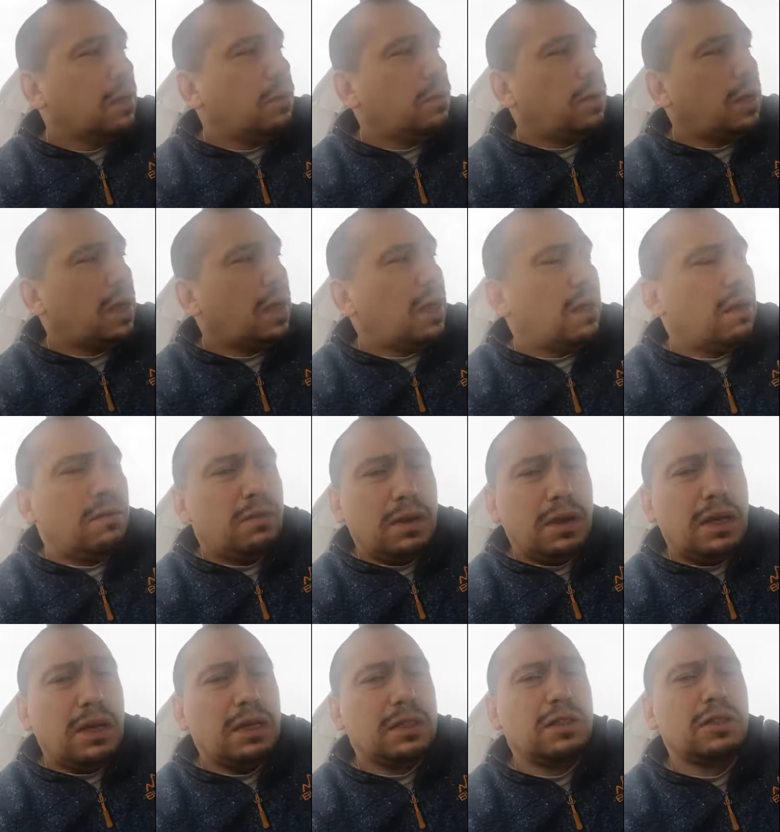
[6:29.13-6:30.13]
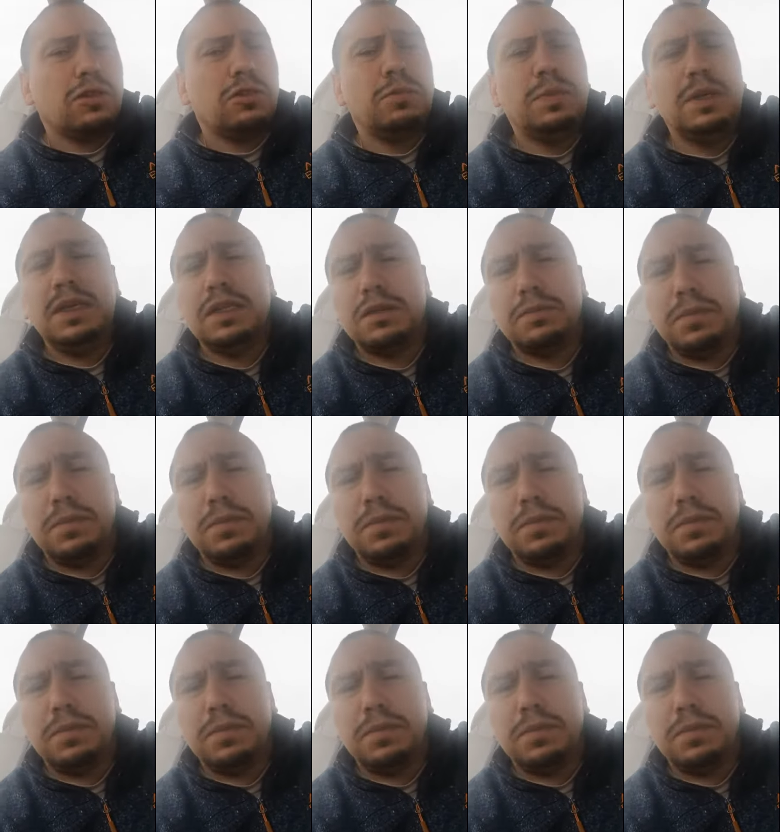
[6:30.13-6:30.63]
we have less obese